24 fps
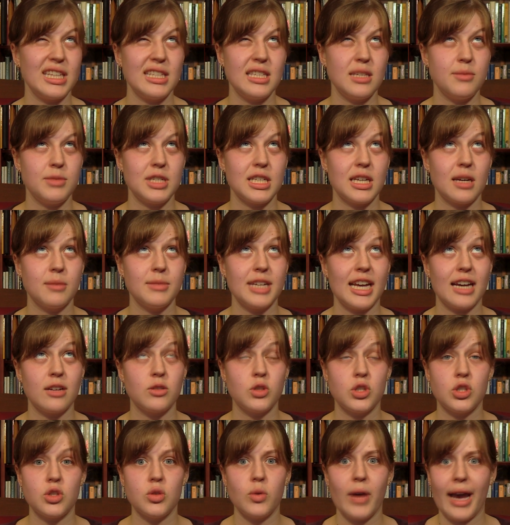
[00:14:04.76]
seems to come down
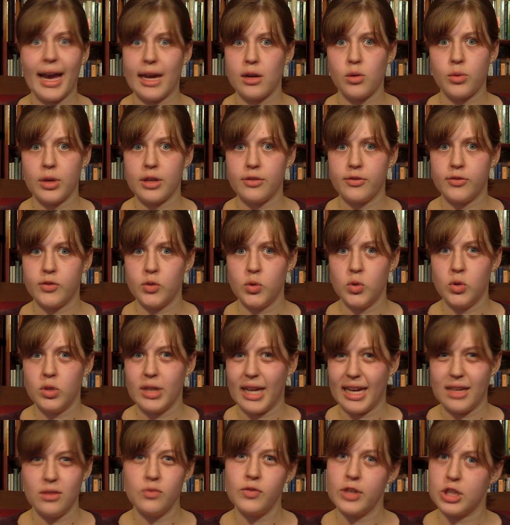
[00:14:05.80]
to adequate food
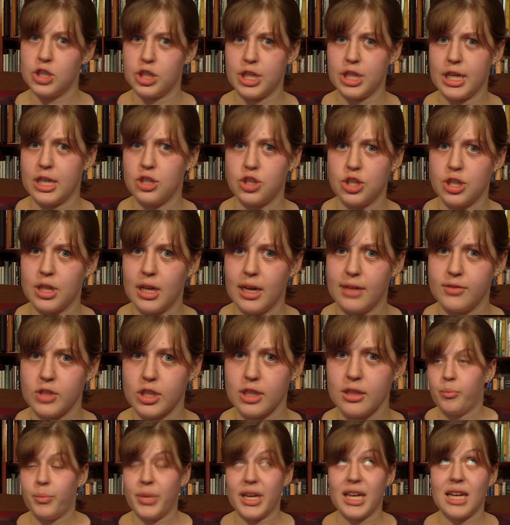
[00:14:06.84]
and vegetation cover
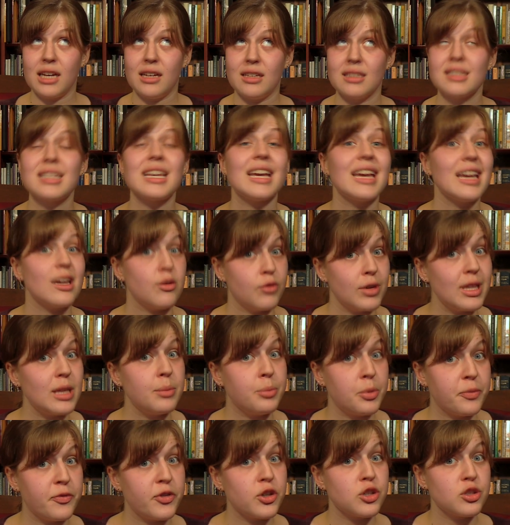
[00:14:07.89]
because it really
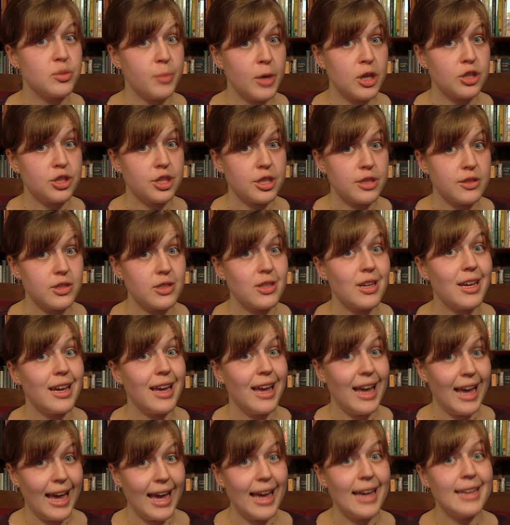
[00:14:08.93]
prefers marshes,
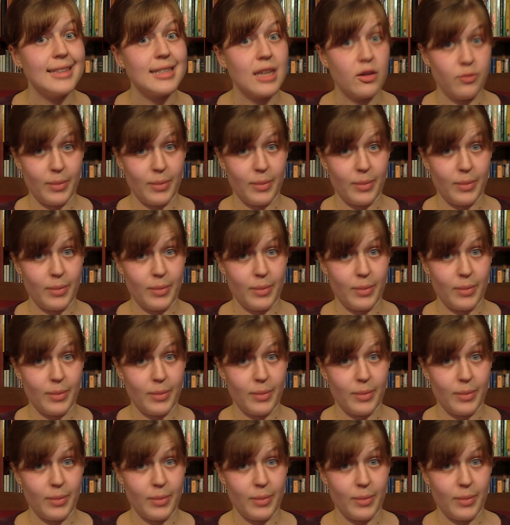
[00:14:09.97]
as I've